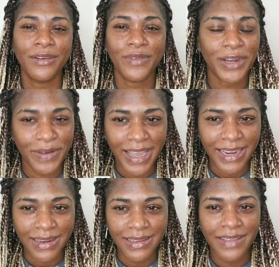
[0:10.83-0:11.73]
While you're
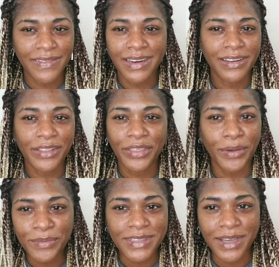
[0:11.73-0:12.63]
at it, give it a little
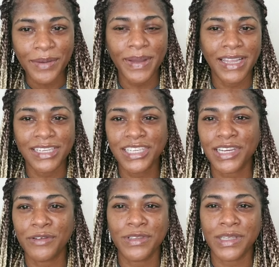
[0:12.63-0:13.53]
thumbs up and
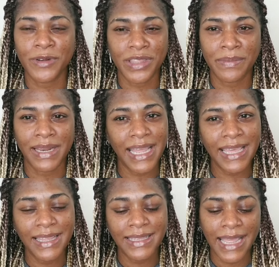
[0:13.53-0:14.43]
share it with somebody who might
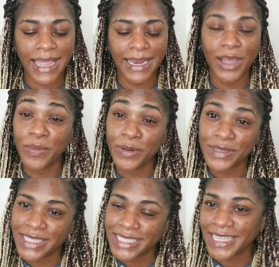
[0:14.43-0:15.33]
like it. And I hope
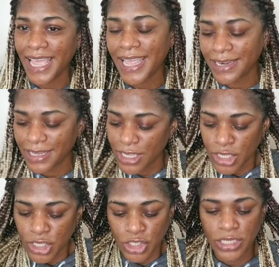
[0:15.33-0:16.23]
you'll stay to the end.
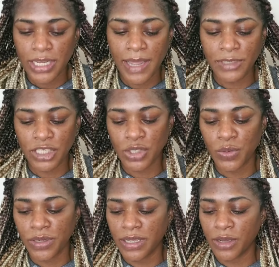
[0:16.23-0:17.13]
So today I'm just
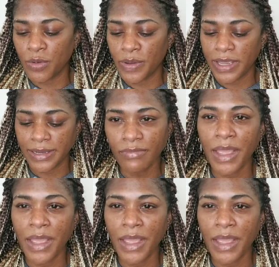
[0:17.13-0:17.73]
doing a quick